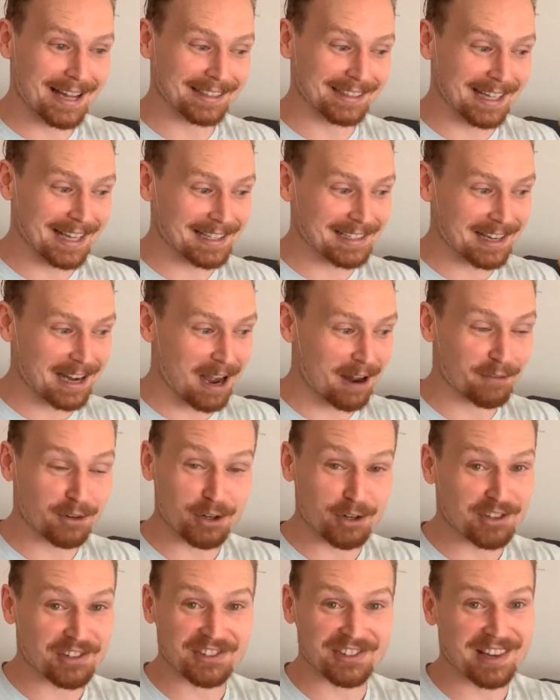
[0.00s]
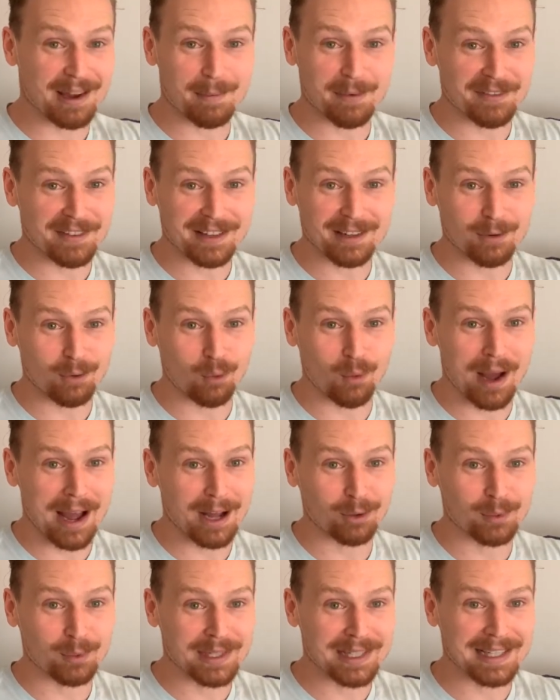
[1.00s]
Let's cover some of it
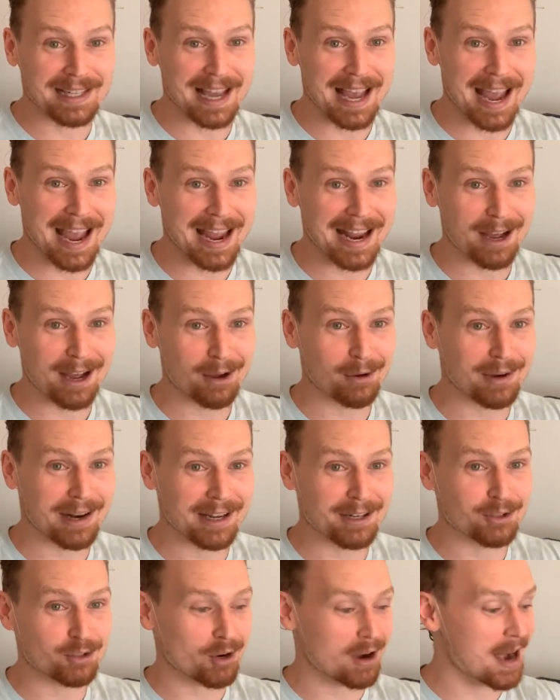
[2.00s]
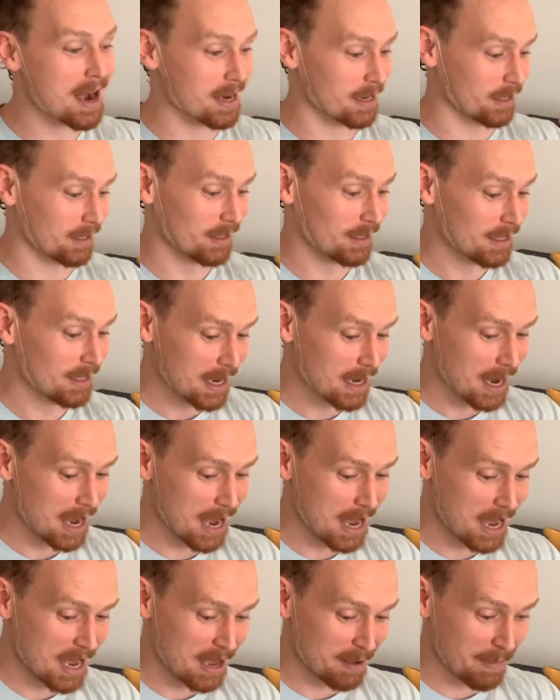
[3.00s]
while we hang out and drink.
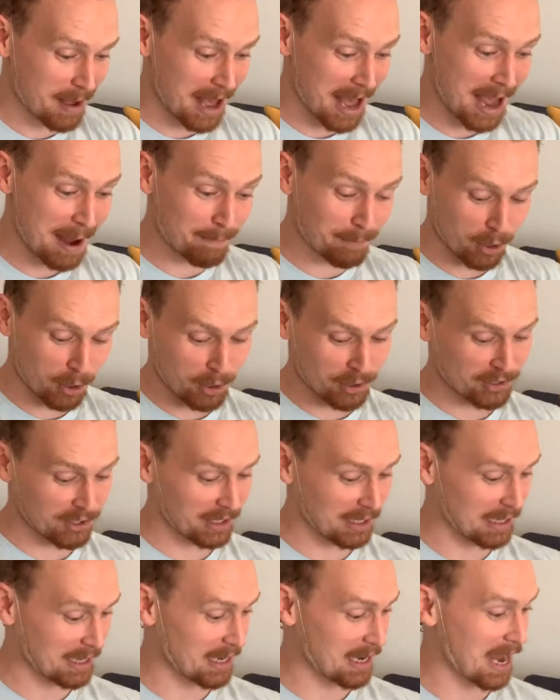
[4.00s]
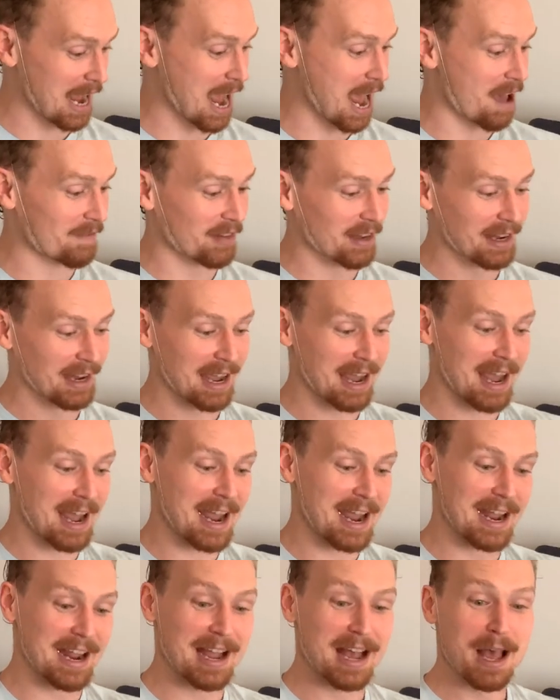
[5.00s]
I'm personally having
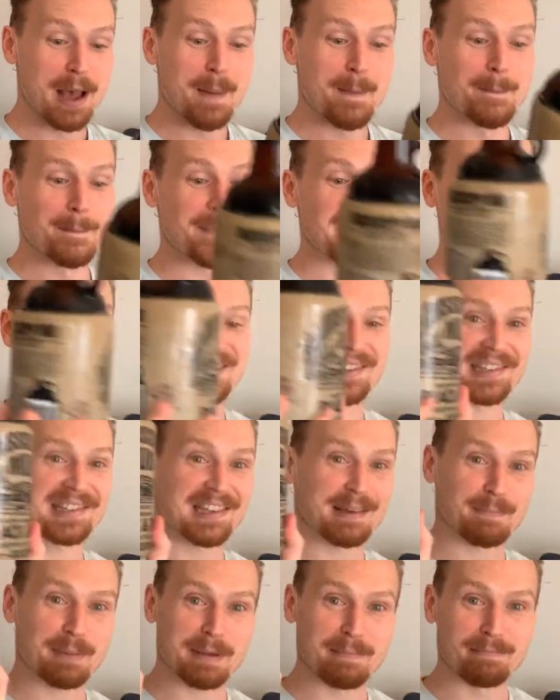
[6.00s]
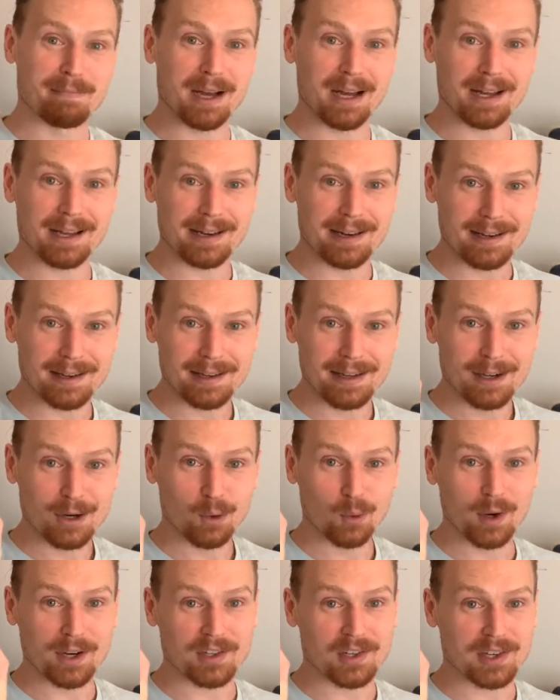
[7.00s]
a Mississippi Mud,
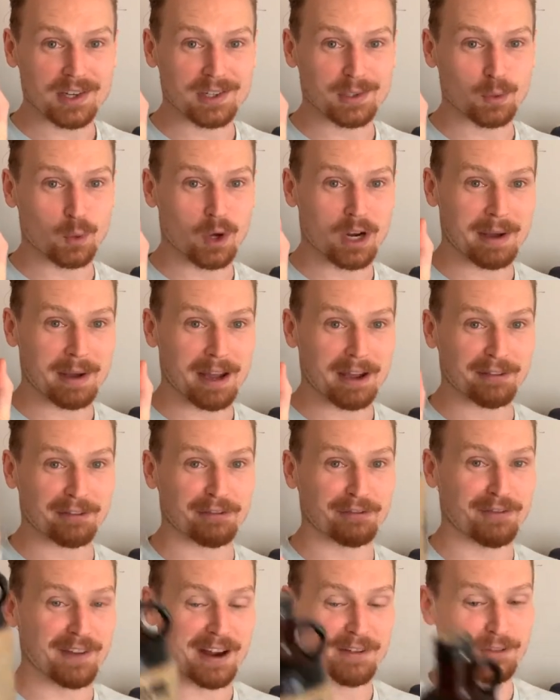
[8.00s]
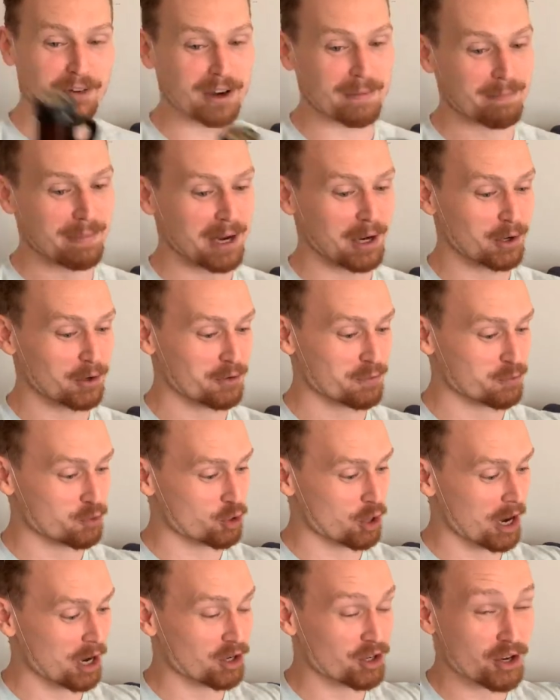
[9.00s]
which is one of my favorite beers from
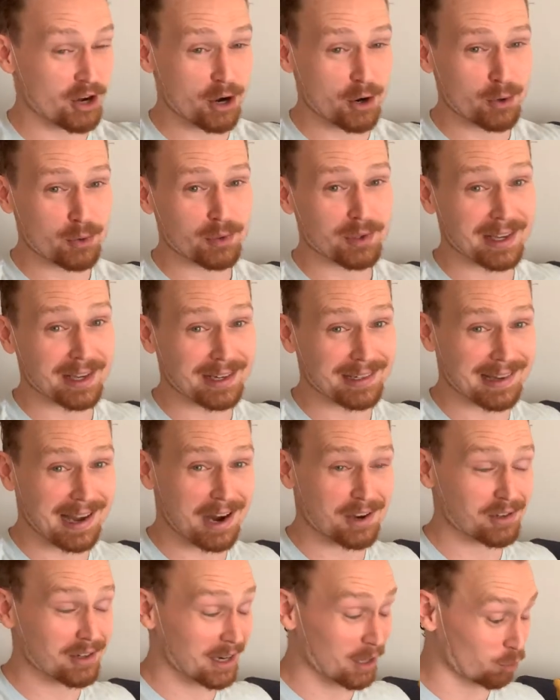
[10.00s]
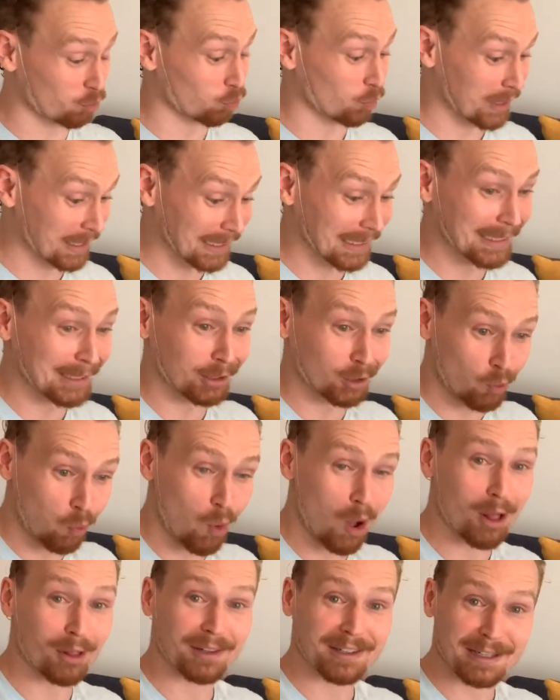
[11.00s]
Trader Joe's. It is actually a really
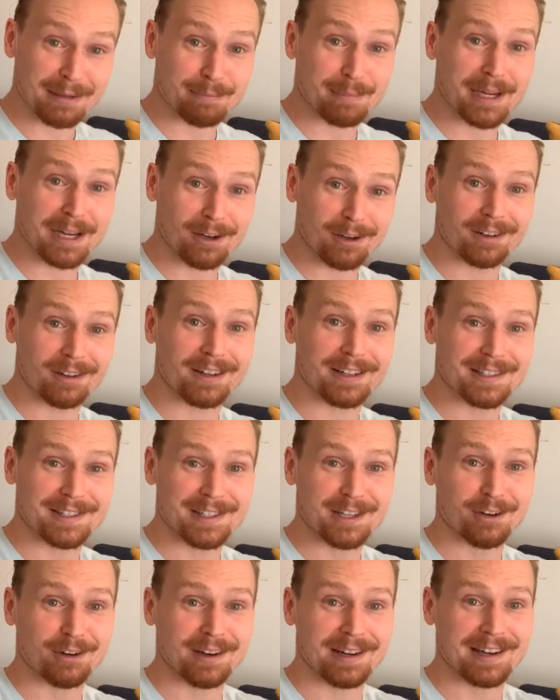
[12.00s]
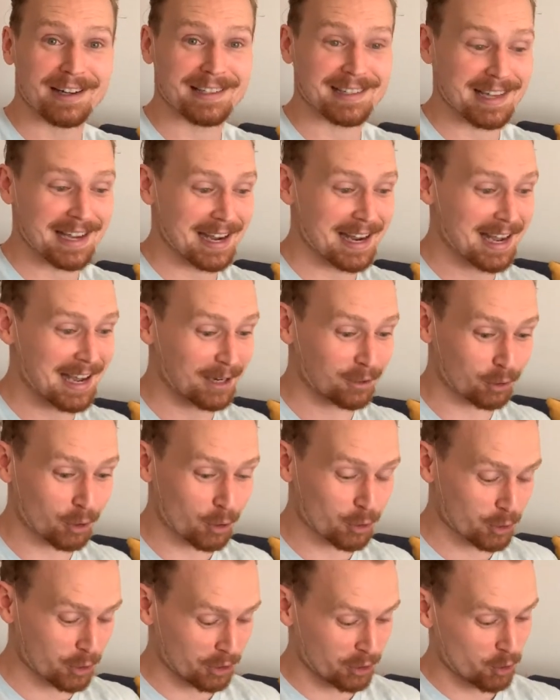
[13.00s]
quality beer considering it is a
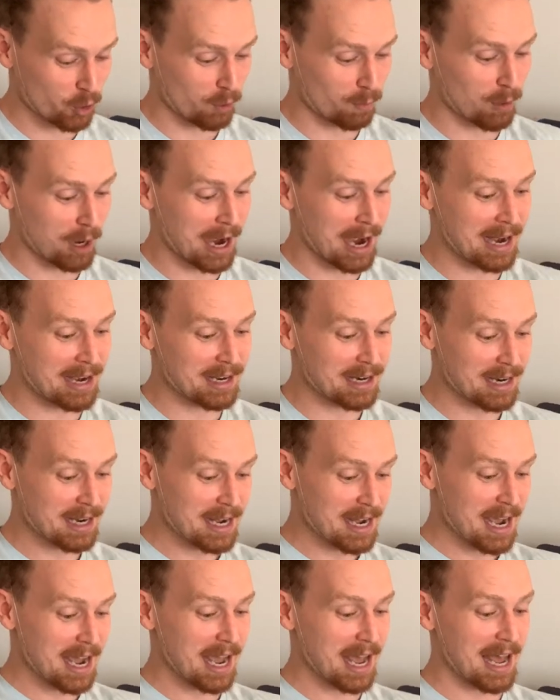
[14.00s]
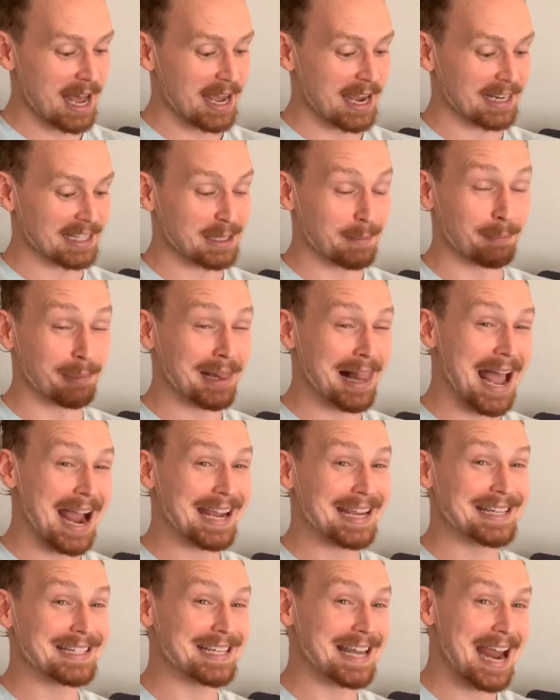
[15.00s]
grocery store brand. It's a
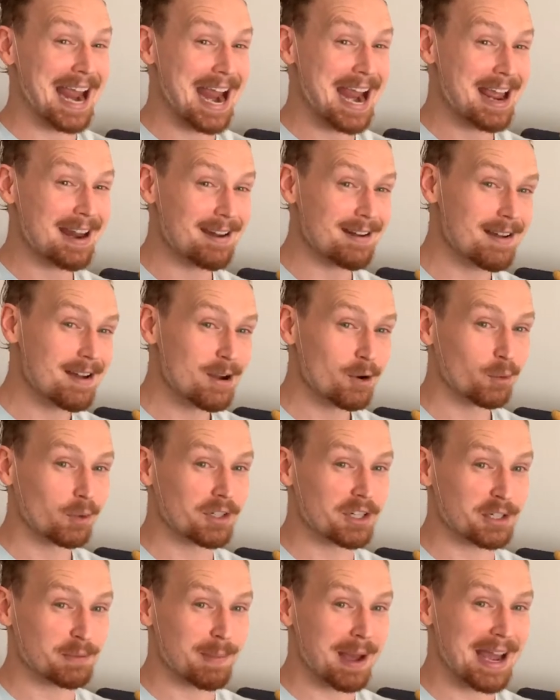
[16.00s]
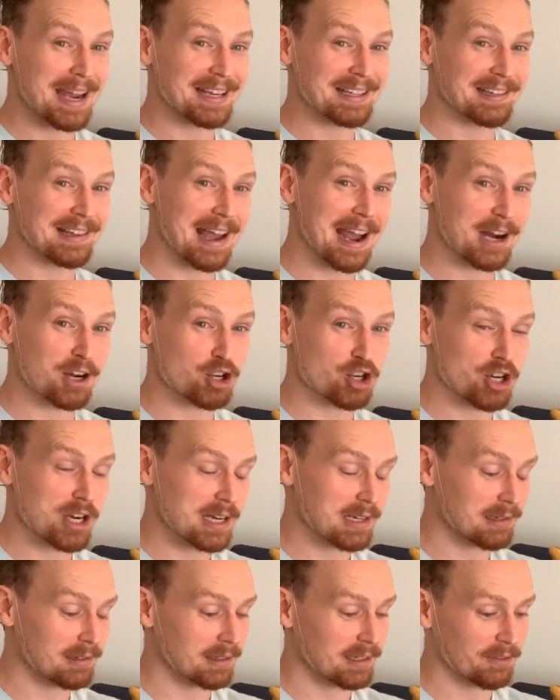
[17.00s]
black and tan, which is my exact
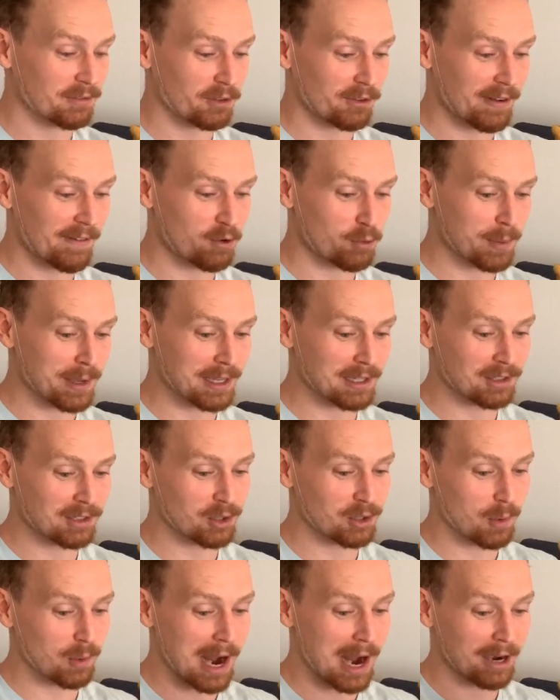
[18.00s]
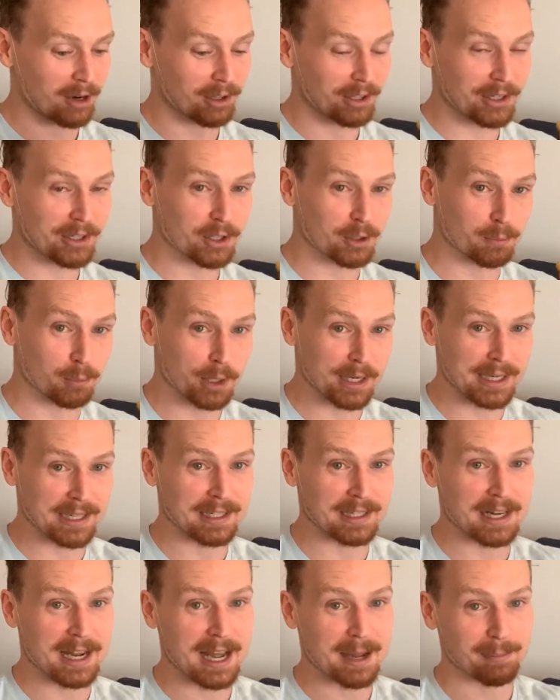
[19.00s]
shit. If you've ever been to Ireland or
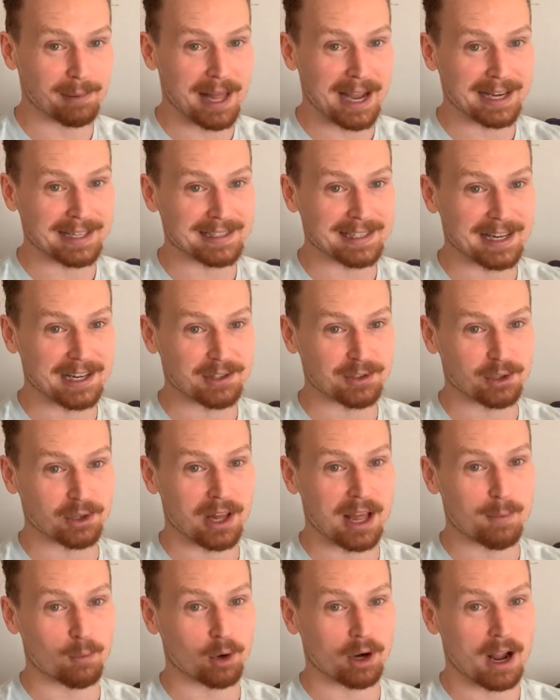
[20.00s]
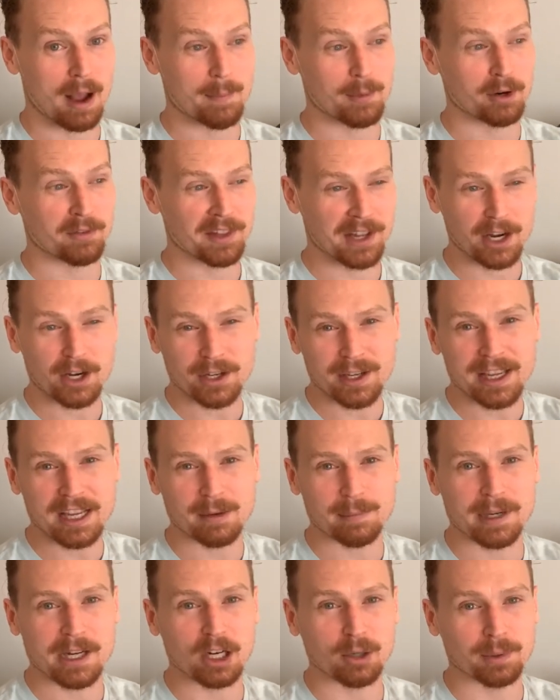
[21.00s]
Britain, black and tans are a lot more common over there. You can
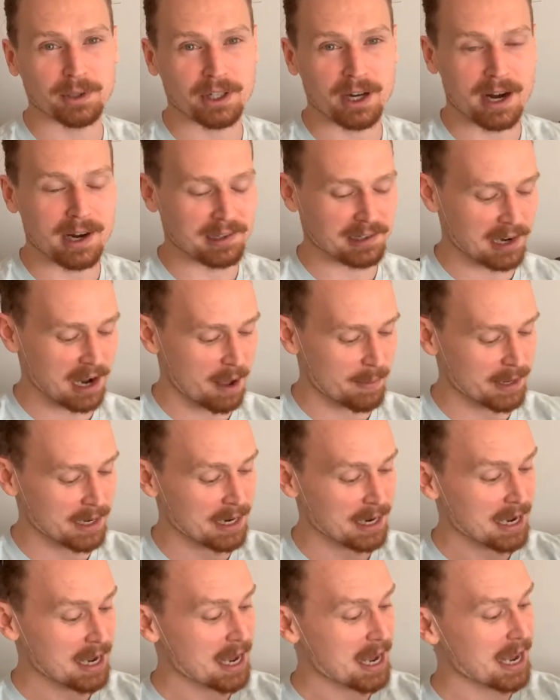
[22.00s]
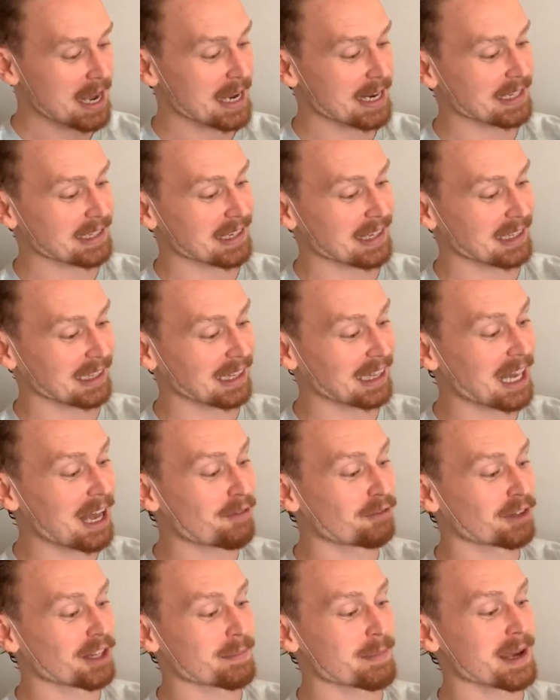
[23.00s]
get them here, but they're not as common. It is a
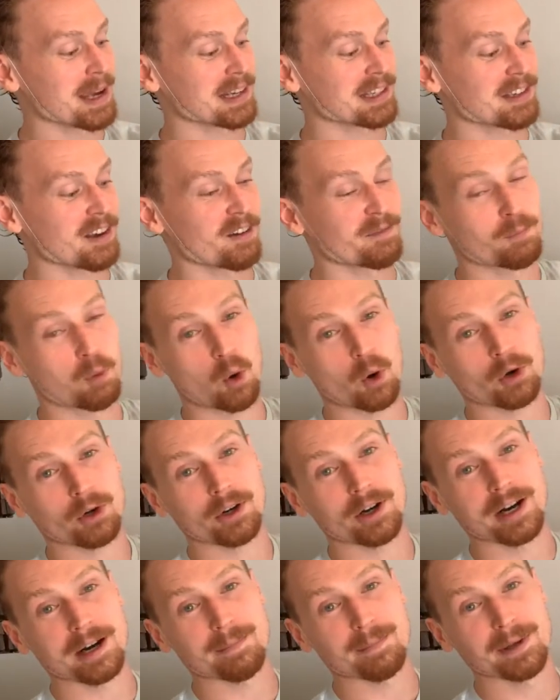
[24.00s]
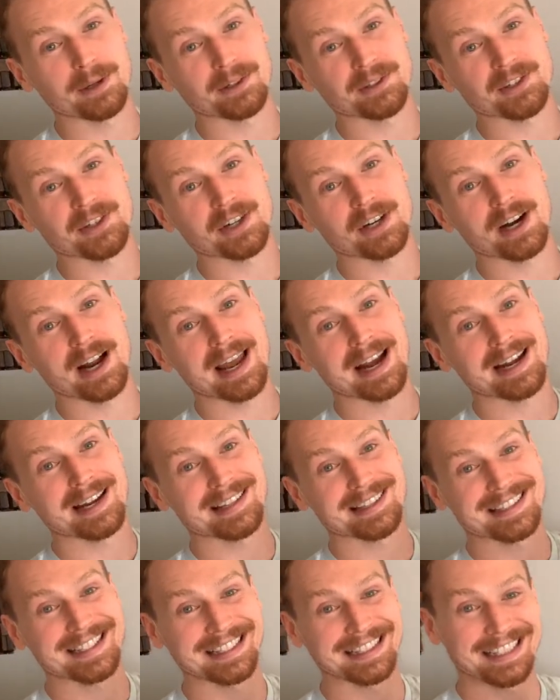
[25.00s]
lovely mix of porter and pilsner, and it
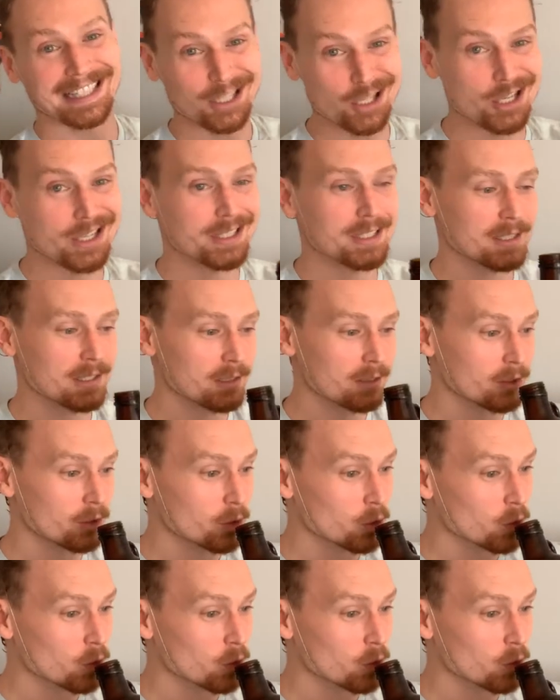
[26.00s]
is delicious.